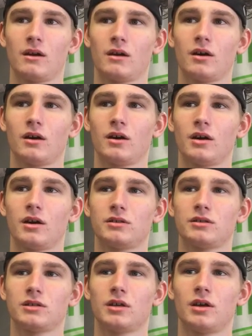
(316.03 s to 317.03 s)

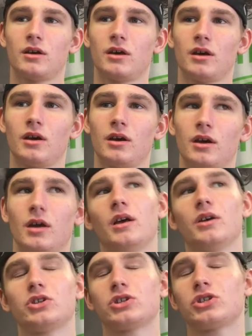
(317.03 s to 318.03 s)
Cause
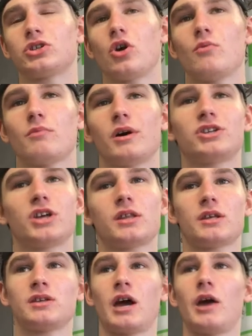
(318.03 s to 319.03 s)
just so much at
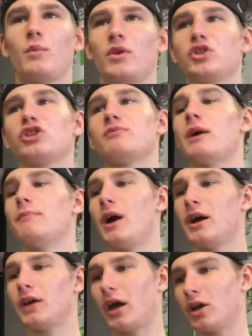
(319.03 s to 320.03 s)
that time went through my
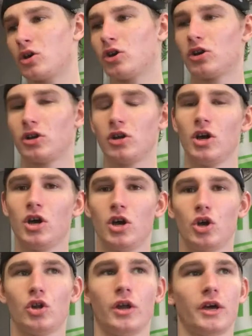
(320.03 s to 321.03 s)
mind. I couldn't
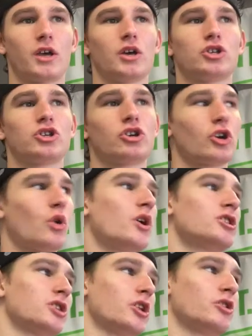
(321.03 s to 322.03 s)
like certain
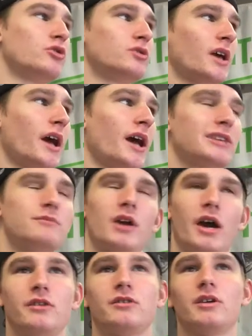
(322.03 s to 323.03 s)
questions on the news that asked me.
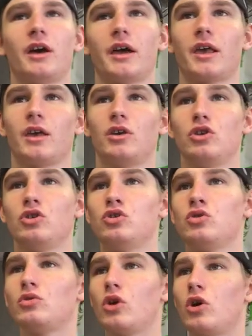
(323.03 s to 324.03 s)
I like
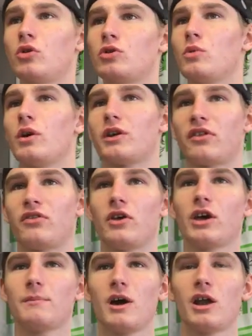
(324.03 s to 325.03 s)
you know you want to
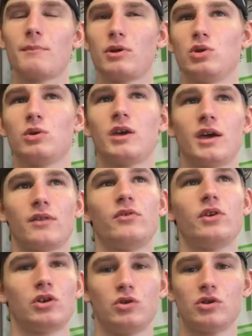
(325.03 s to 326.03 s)
think about it, but you can't
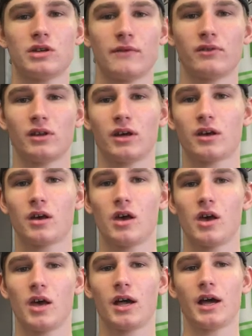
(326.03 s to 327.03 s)
think. You just have to like
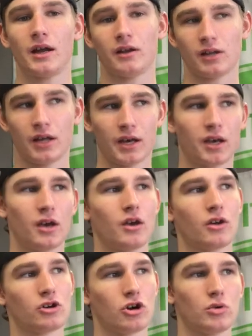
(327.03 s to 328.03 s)
kind of like
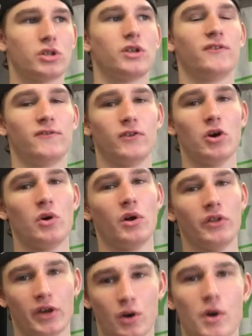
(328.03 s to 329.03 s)
go with the flow on
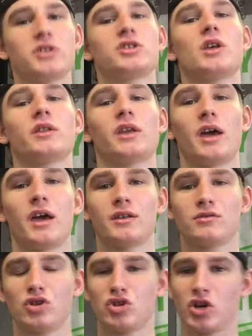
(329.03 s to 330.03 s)
the question that they
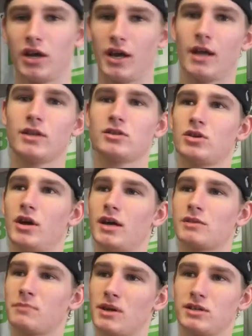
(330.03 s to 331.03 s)
answer and try to answer
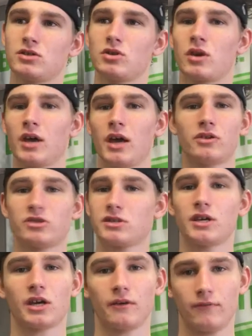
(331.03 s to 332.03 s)
as best as you can. Just
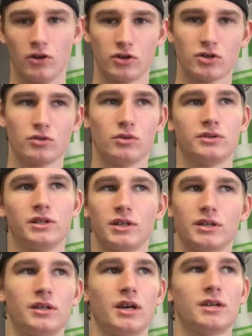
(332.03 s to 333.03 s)
like if you're in school and taking
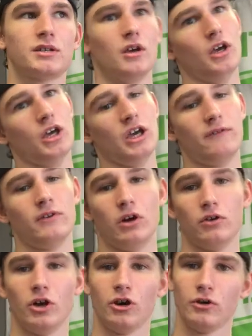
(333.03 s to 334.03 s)
a test, if you
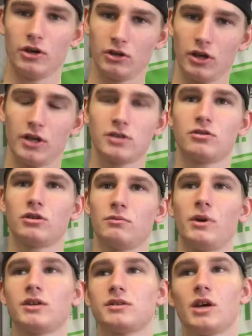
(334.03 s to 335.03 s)
don't know it, answering it
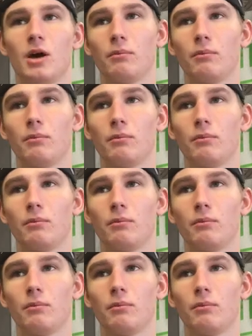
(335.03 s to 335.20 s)
best.